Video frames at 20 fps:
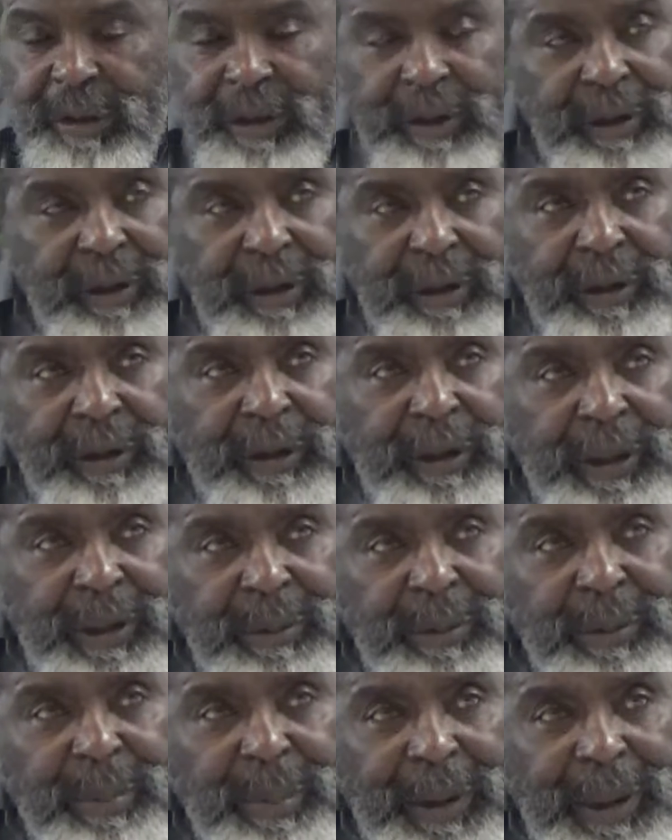the good
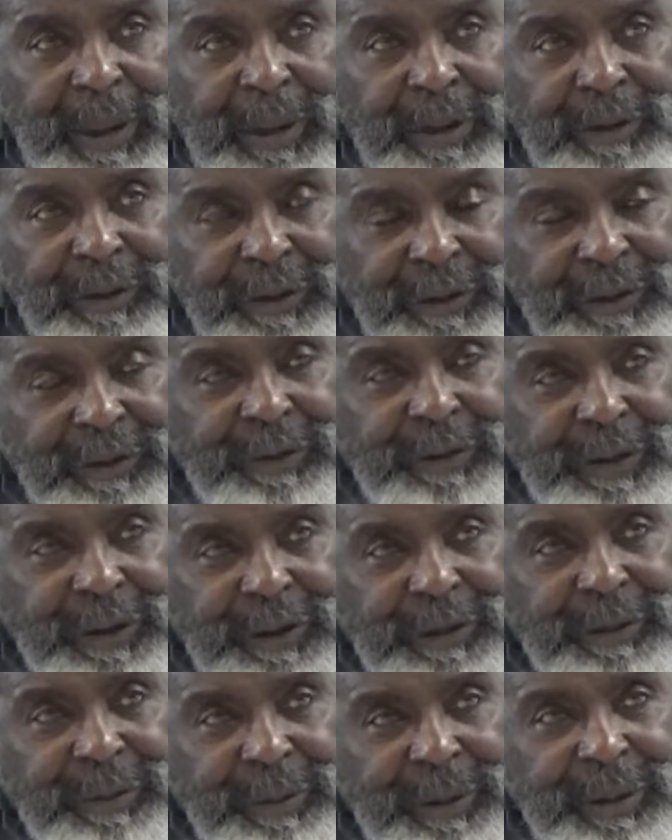neighbor policy
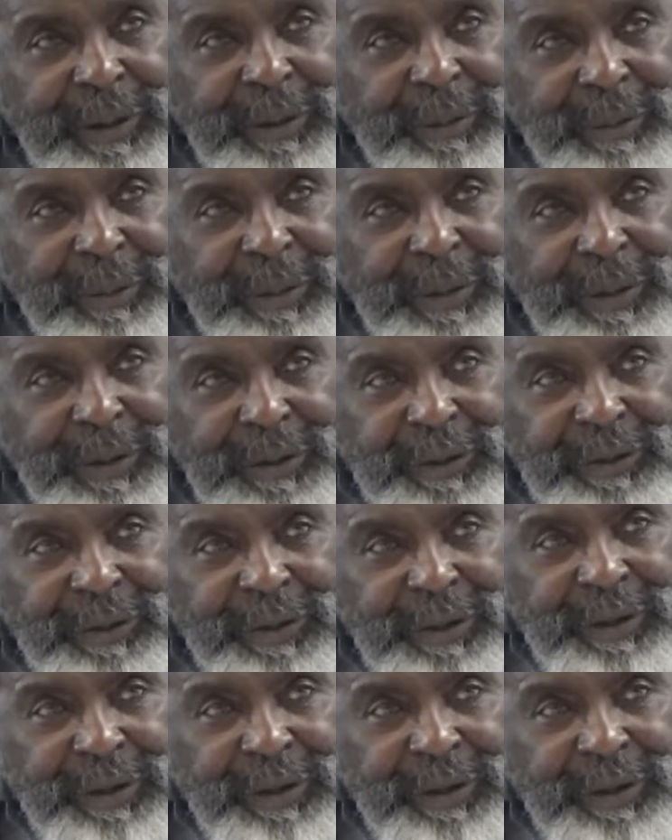says what it was.